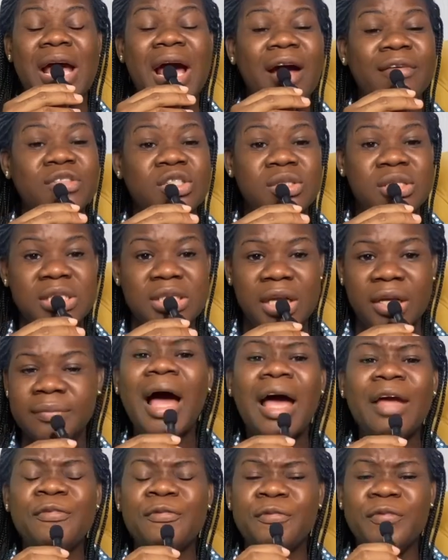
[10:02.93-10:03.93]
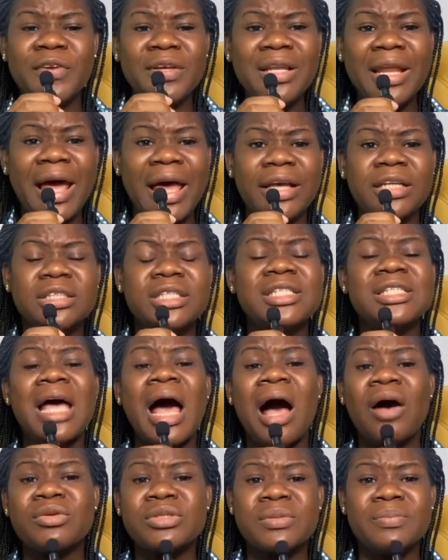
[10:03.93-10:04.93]
I have to say. I feel like these
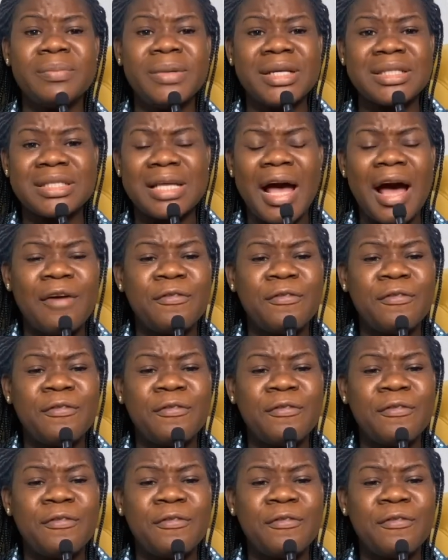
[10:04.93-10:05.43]
housemates